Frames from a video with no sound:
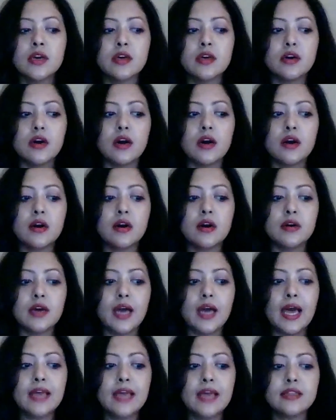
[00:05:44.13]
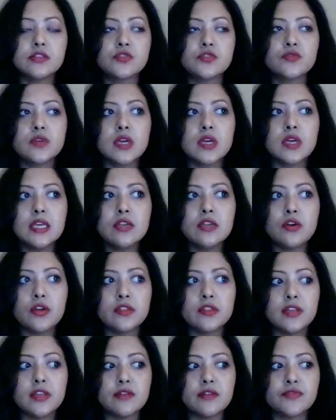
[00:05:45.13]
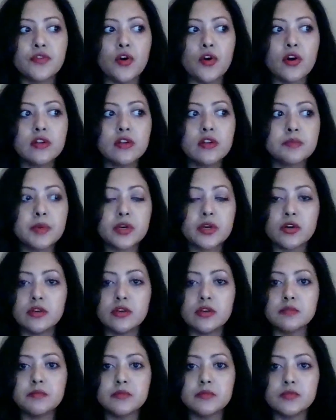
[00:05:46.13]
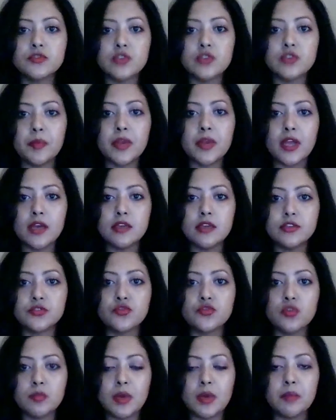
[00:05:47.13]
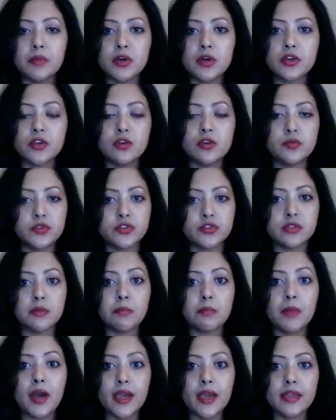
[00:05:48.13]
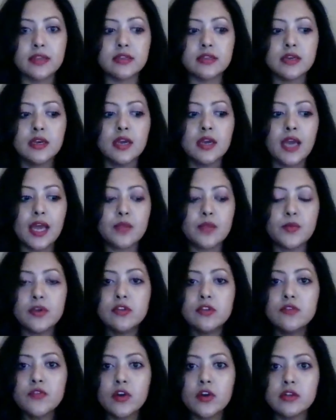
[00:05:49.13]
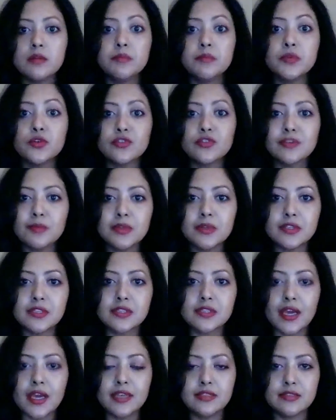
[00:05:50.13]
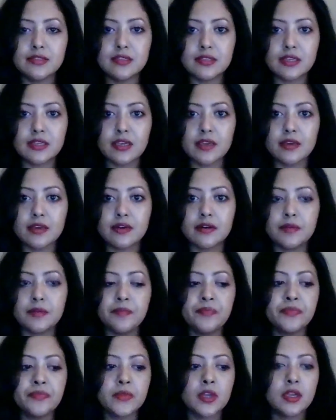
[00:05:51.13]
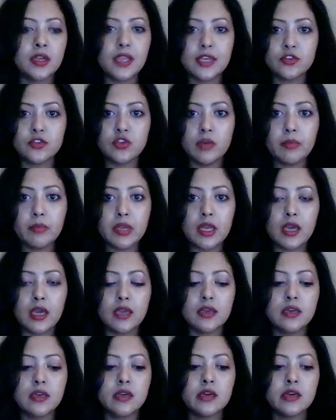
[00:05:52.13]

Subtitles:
And it's really not their fault, because Gemini is ruled by Mercury, which is the mind. And when you've got a mutable sign sitting here, like Gemini,